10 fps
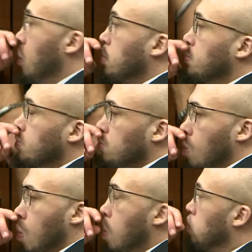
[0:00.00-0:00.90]
He's
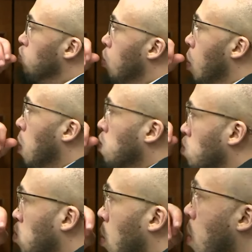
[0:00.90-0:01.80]
charged with killing three
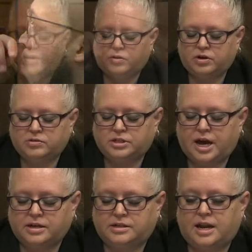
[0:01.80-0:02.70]
people in May of two
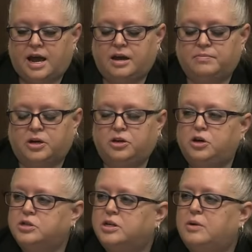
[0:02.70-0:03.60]
thousand
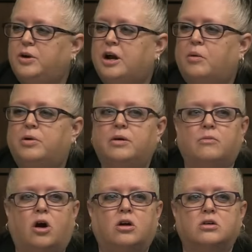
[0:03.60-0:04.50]
sixteen. On the
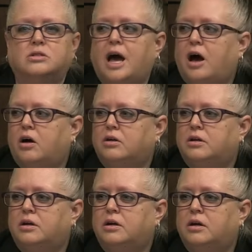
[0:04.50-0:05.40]
witness stand,
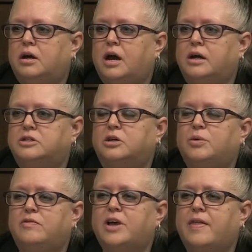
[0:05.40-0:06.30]
former L M P D
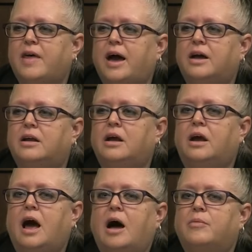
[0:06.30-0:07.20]
crime scene
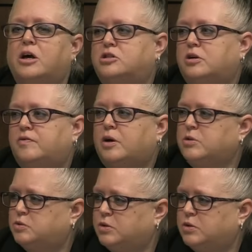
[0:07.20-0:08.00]
technician Jessica